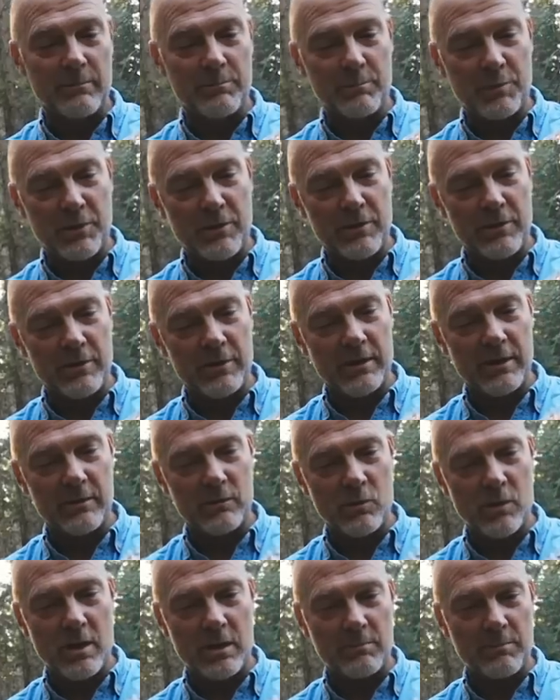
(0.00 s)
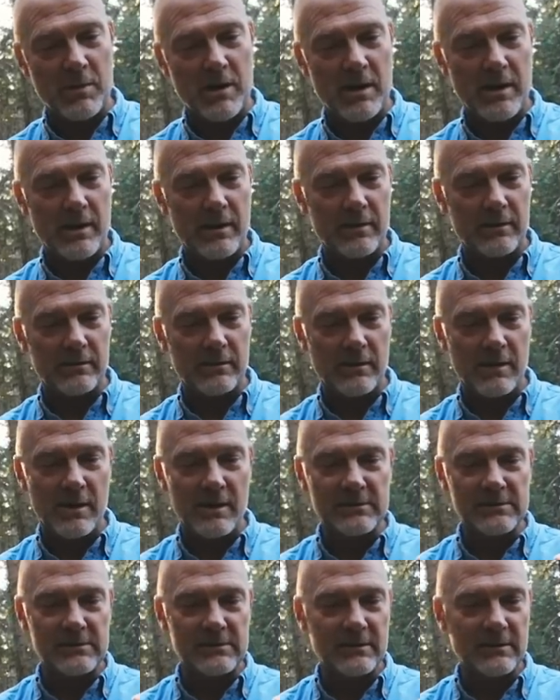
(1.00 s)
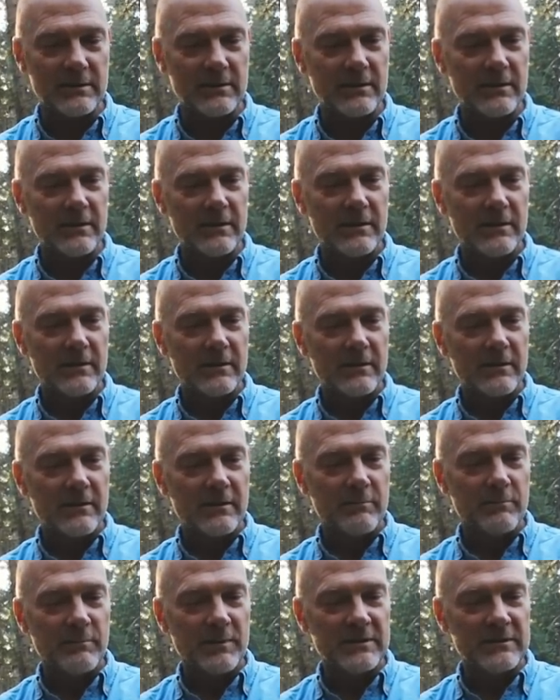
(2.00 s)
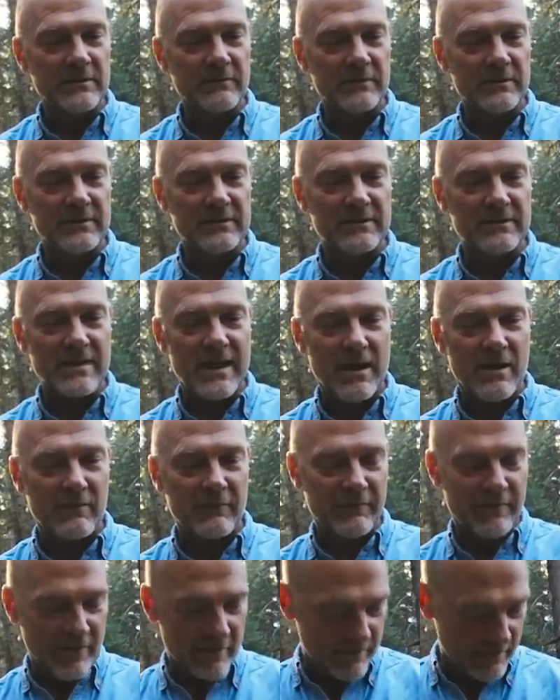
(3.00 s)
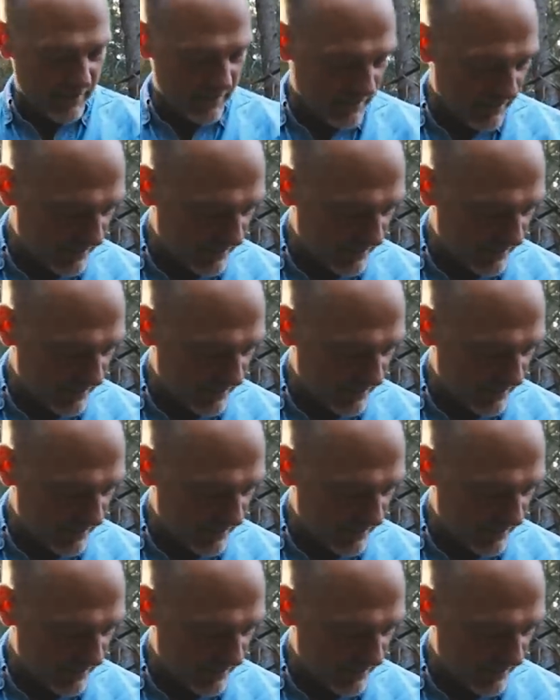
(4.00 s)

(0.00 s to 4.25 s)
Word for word: a bird had walked by and lost bits of its down feather